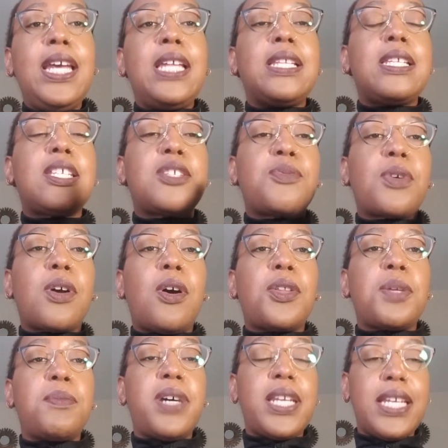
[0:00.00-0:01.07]
This is where all the
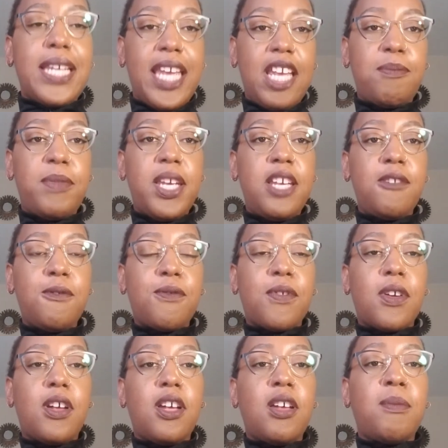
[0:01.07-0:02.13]
money came in
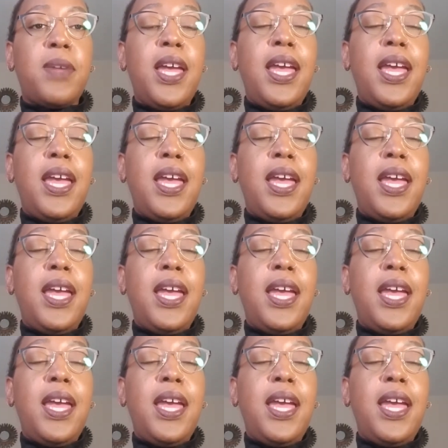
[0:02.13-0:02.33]
from.